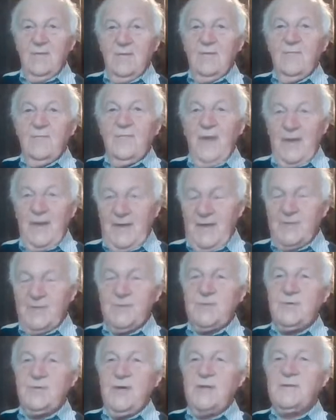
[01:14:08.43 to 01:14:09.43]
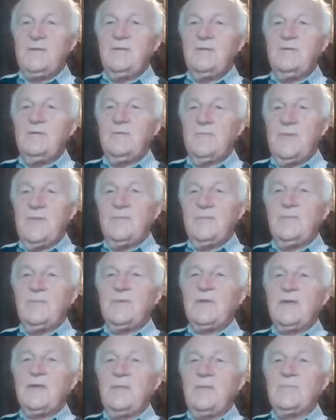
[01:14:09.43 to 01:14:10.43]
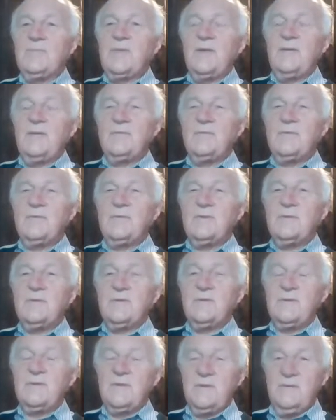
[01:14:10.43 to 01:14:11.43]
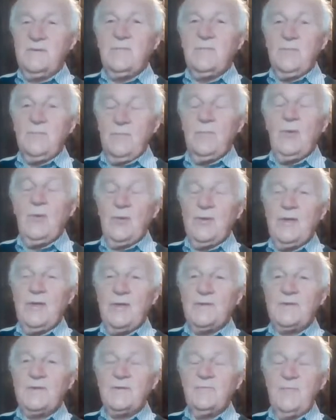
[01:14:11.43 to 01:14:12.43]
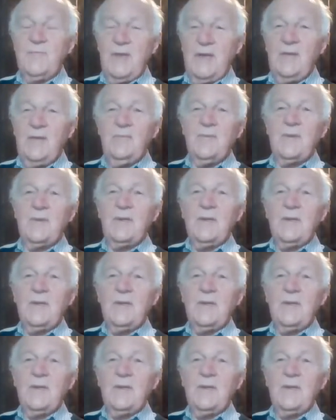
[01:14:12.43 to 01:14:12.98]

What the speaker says: finance director who'd been with the company more years than me.